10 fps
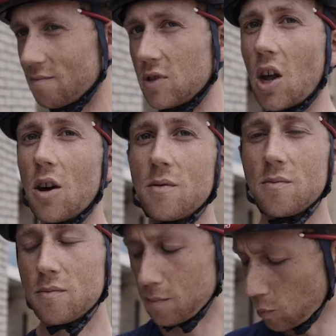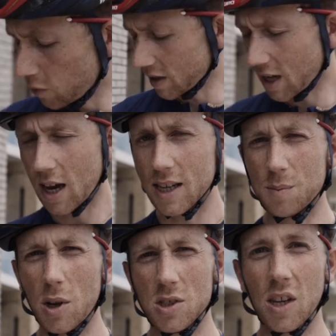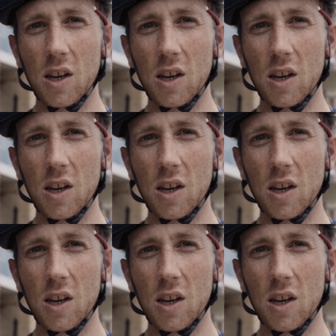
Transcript: like, moving it as much as I